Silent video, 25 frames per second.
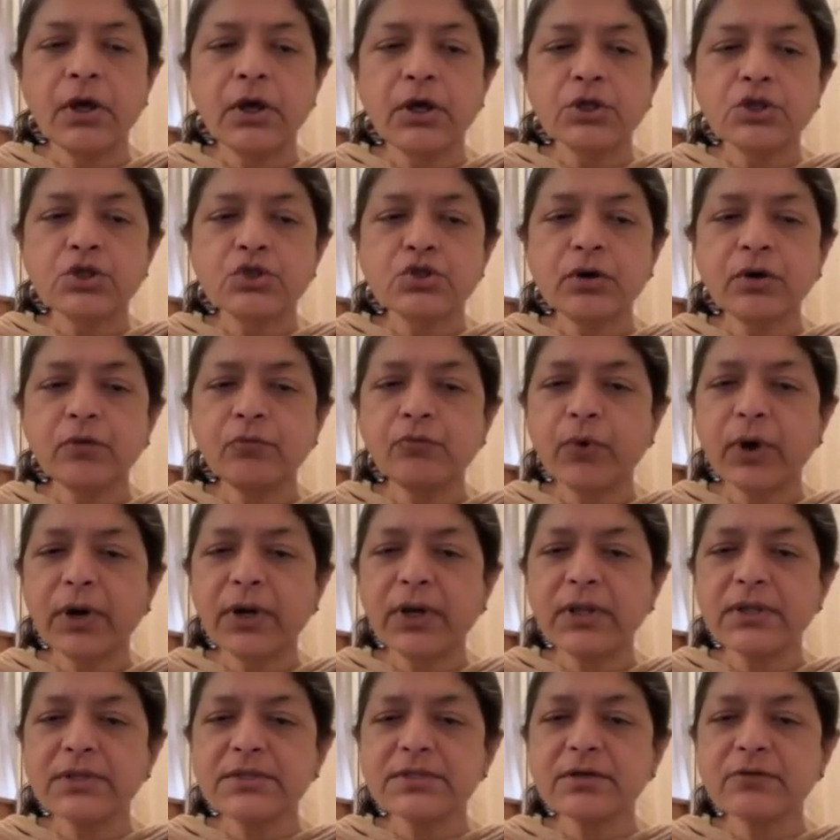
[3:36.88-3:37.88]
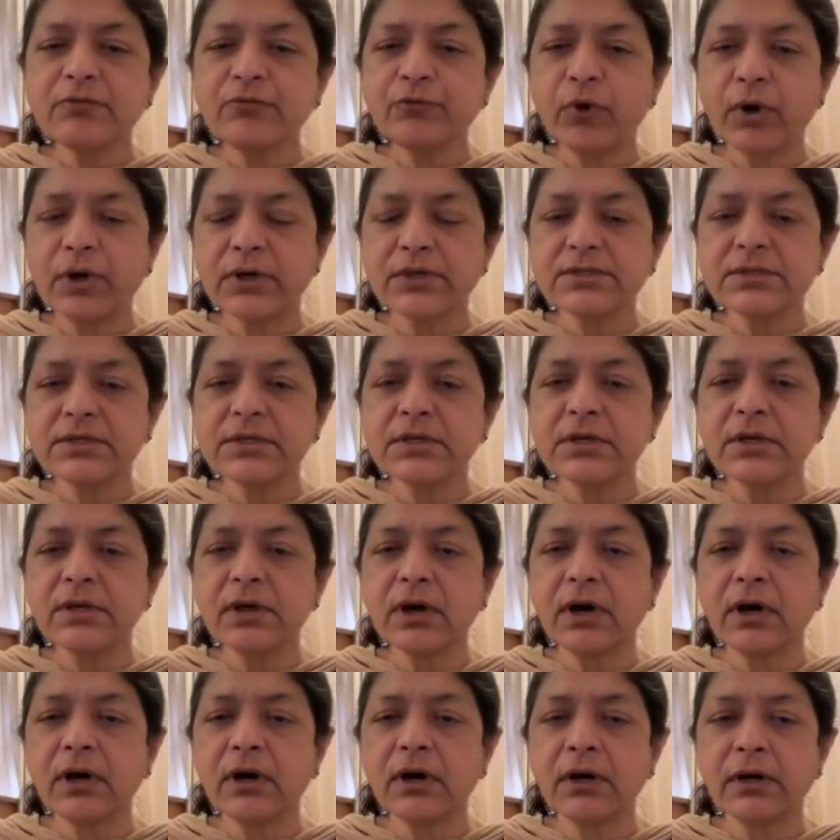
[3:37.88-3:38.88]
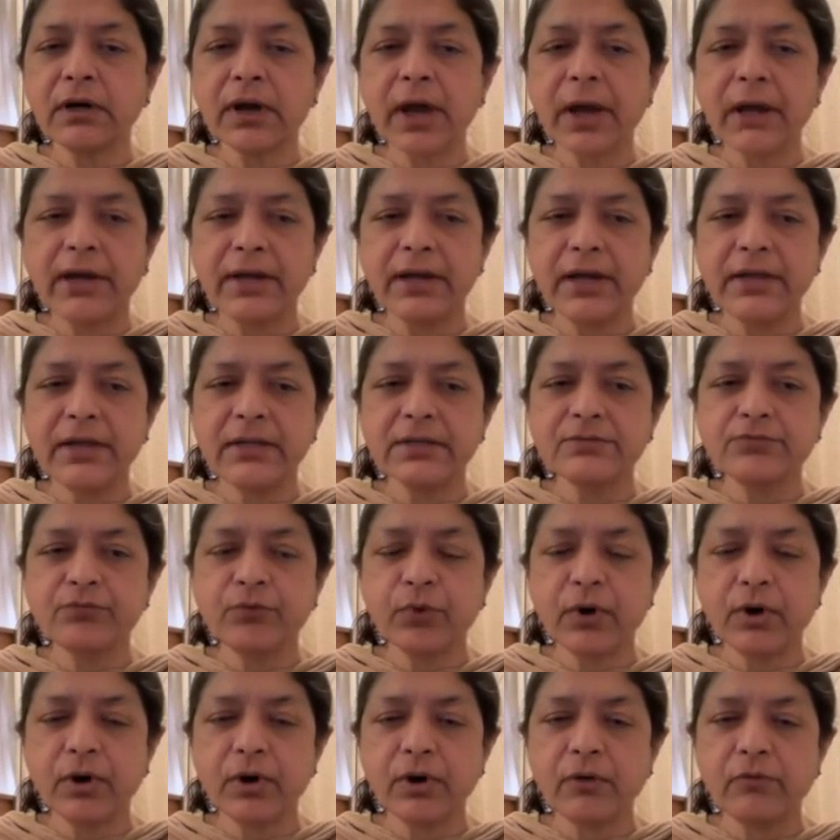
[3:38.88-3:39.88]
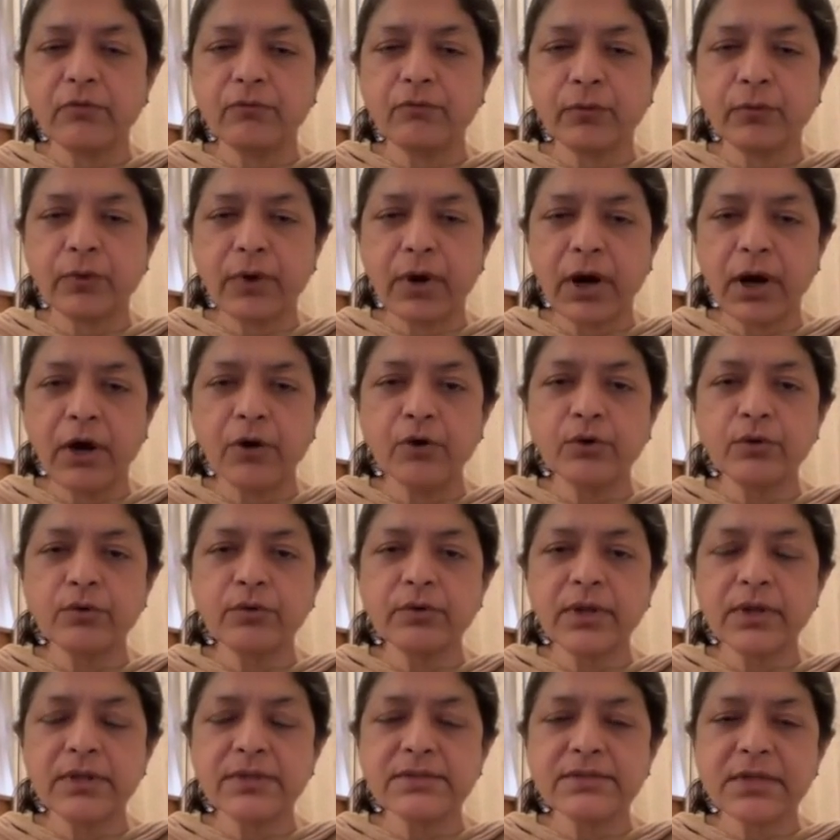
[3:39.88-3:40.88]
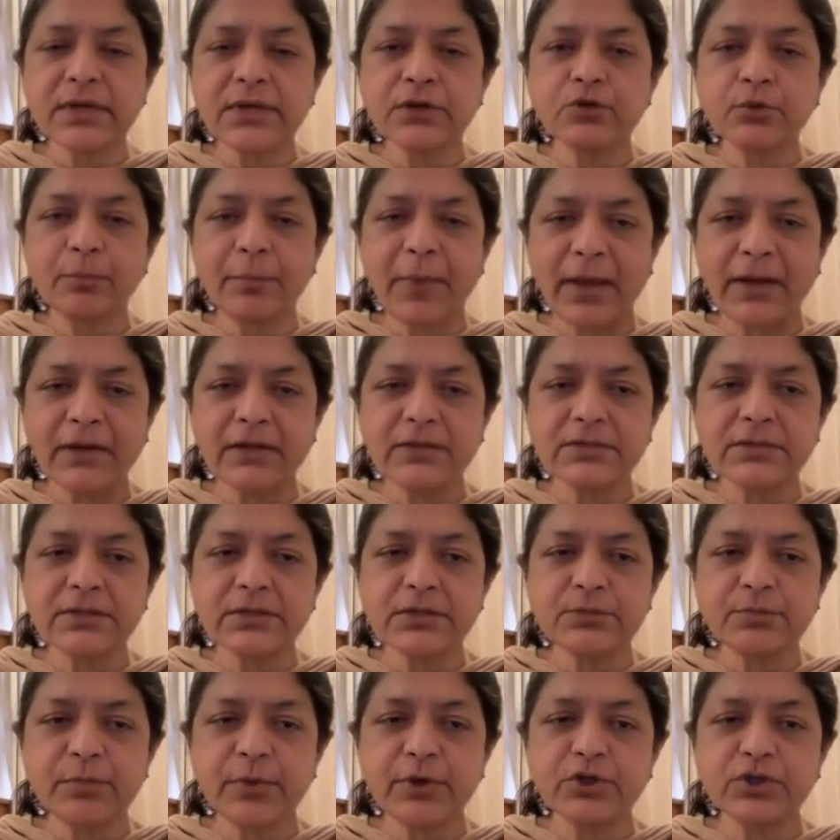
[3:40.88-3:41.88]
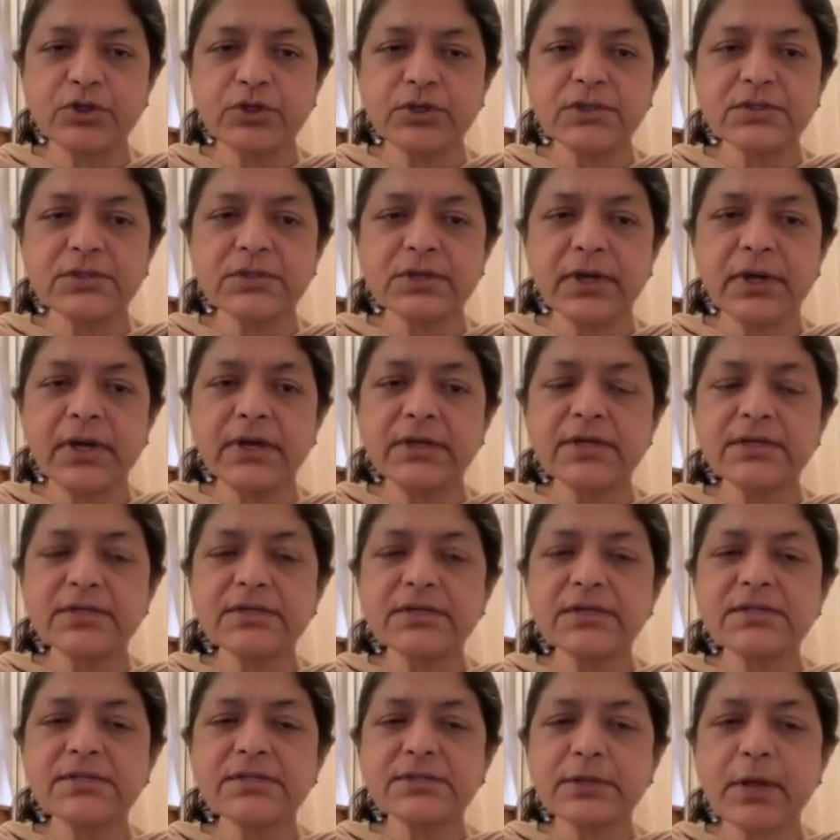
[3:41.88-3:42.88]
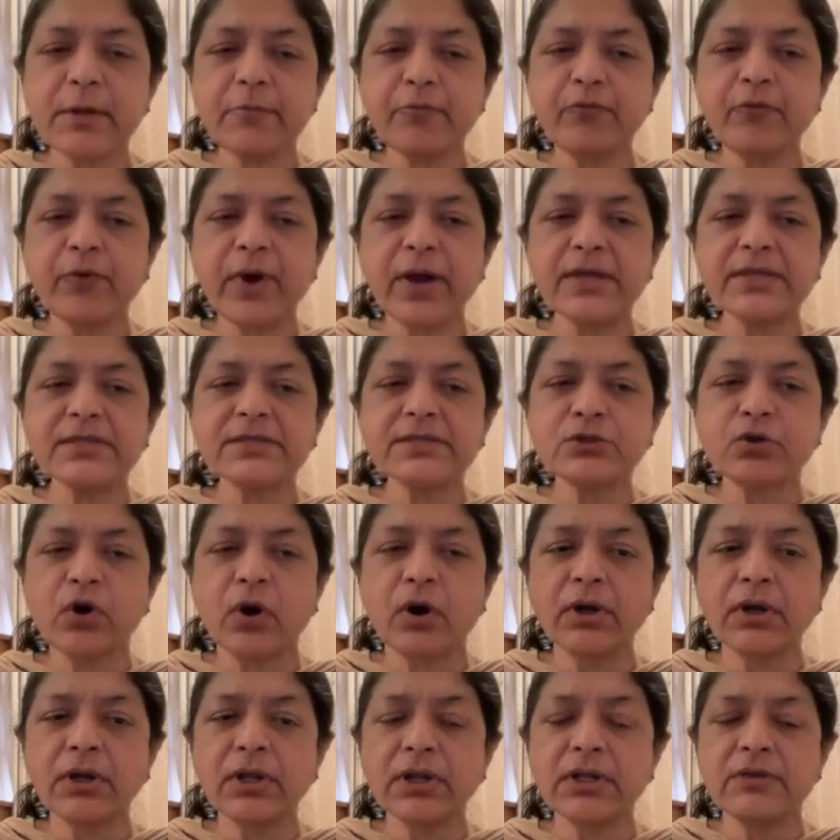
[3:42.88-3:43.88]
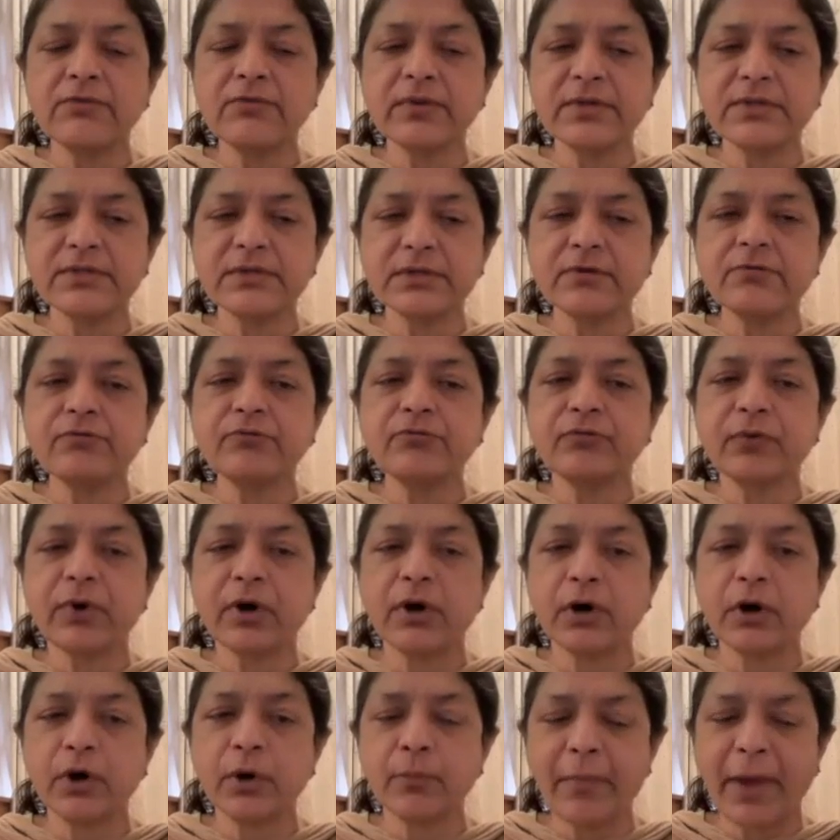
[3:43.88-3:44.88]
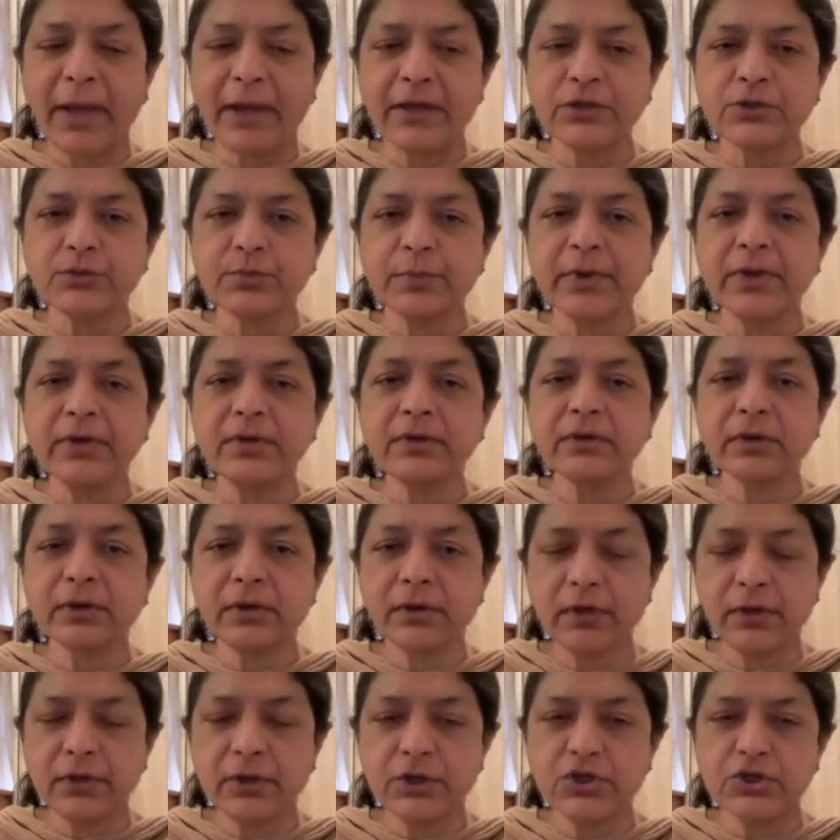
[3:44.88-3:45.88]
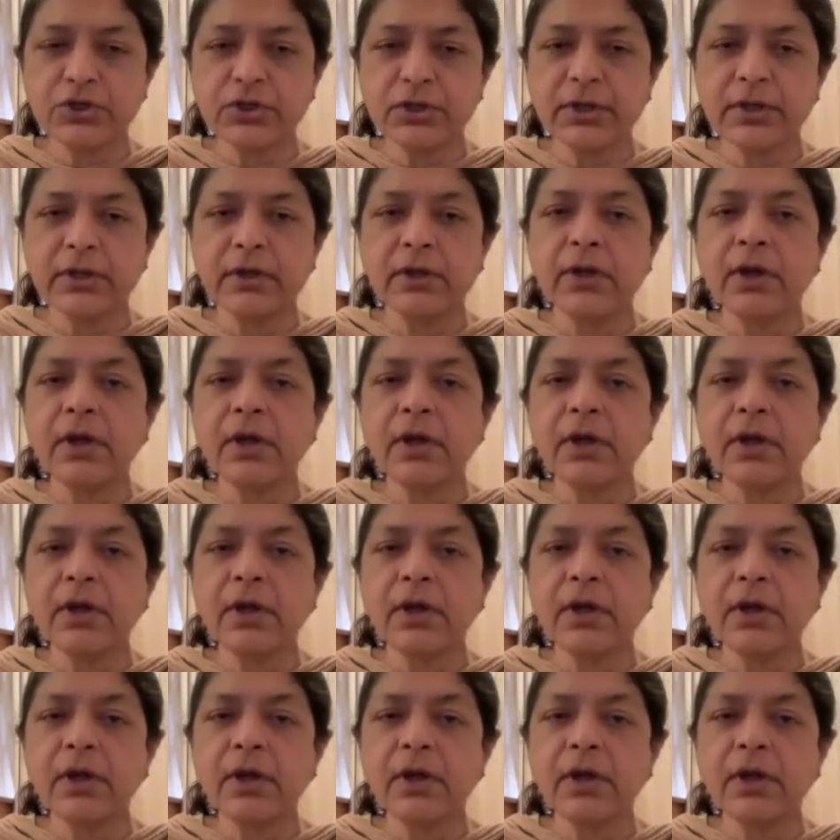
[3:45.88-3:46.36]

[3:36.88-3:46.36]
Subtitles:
So what does the Foxy guidelines for, how do they say to manage these patients? It is a stepwise non-invasive management initially.